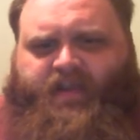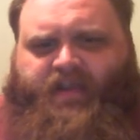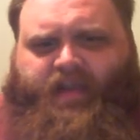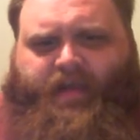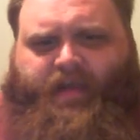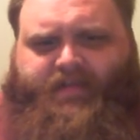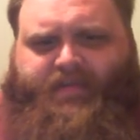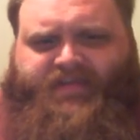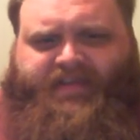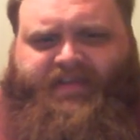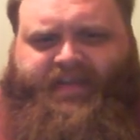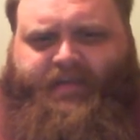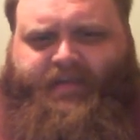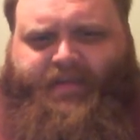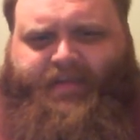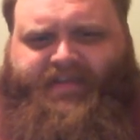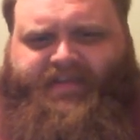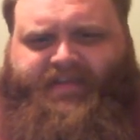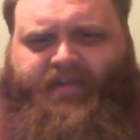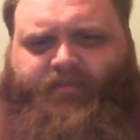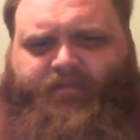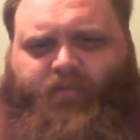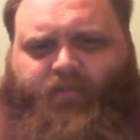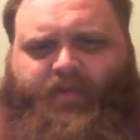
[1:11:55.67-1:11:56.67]
I was thinking to
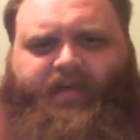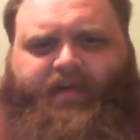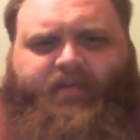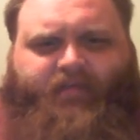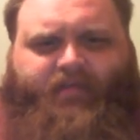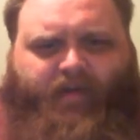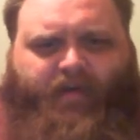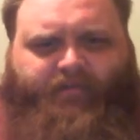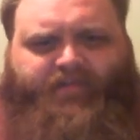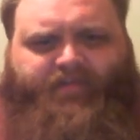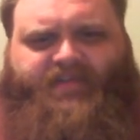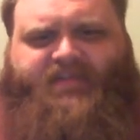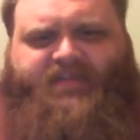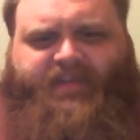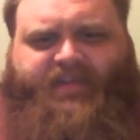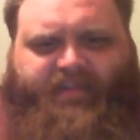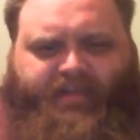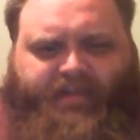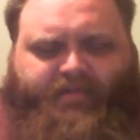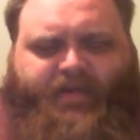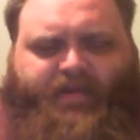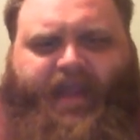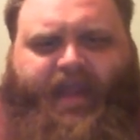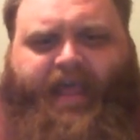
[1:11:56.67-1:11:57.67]
myself, well, obviously
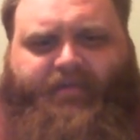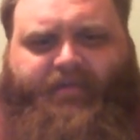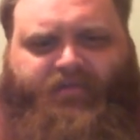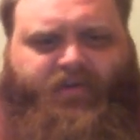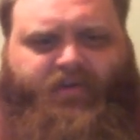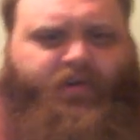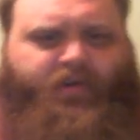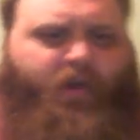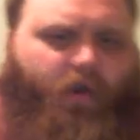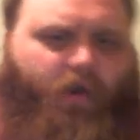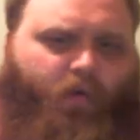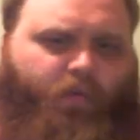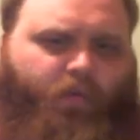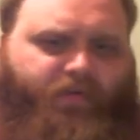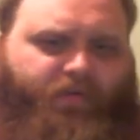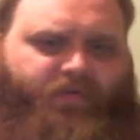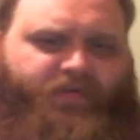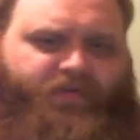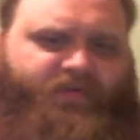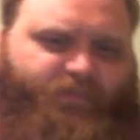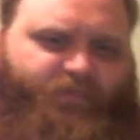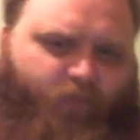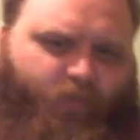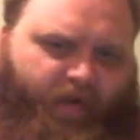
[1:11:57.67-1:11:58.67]
they would have to know when
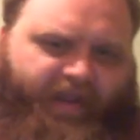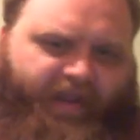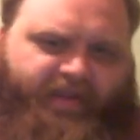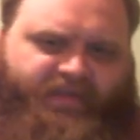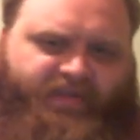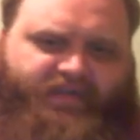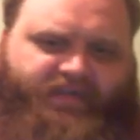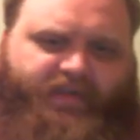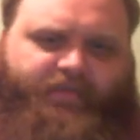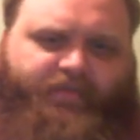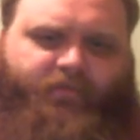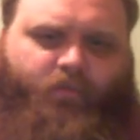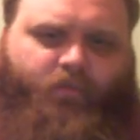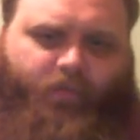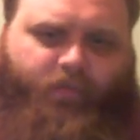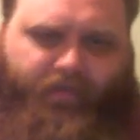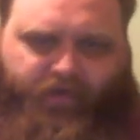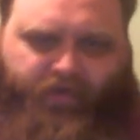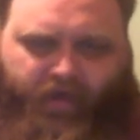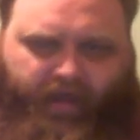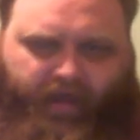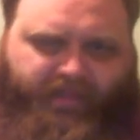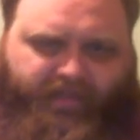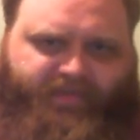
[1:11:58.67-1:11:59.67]
they're spraying stuff and when
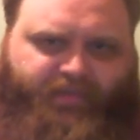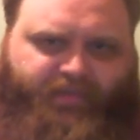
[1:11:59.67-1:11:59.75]
they're not